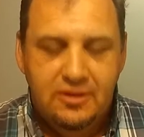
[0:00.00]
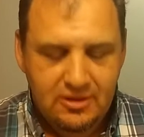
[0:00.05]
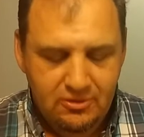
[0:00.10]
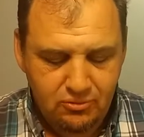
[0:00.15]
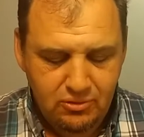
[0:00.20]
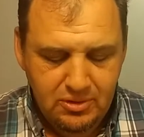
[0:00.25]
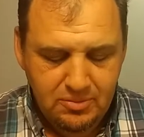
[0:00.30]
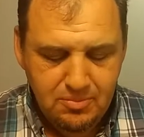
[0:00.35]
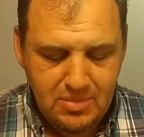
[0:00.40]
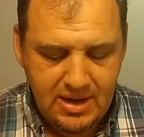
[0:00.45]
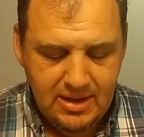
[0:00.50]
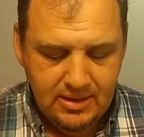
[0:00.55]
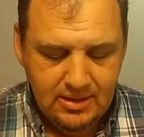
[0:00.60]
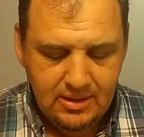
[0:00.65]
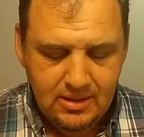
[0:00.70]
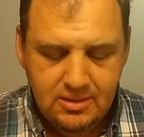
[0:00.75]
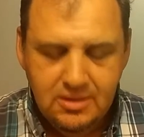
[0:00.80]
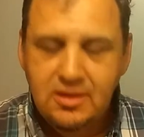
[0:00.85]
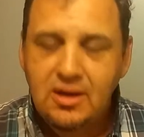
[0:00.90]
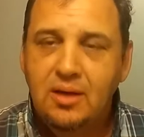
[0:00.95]
that would make
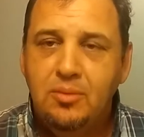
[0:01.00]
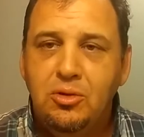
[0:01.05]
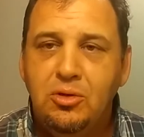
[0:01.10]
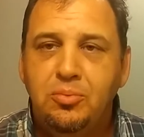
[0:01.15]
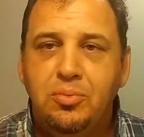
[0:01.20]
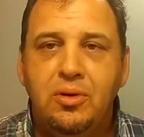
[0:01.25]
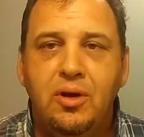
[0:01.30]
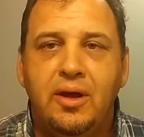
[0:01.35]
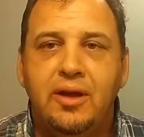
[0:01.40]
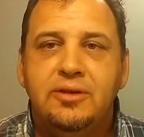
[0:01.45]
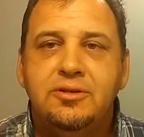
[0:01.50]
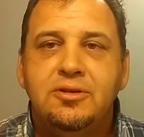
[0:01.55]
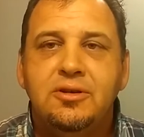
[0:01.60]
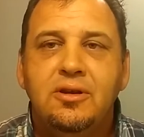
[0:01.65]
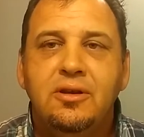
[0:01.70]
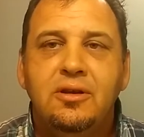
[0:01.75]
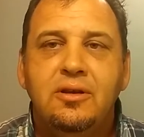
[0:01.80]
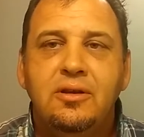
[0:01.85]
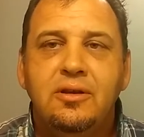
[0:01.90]
it a double plus.